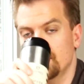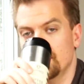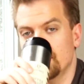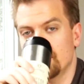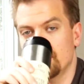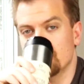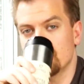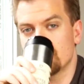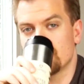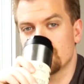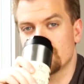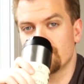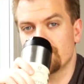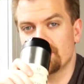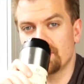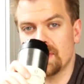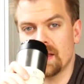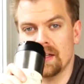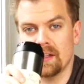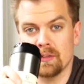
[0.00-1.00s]
that is
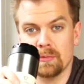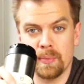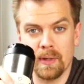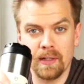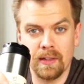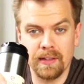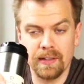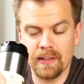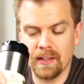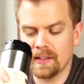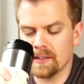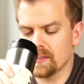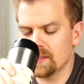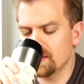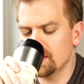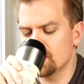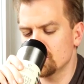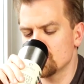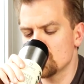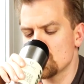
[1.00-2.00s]
apparently not the
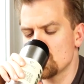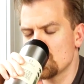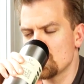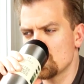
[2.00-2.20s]
case.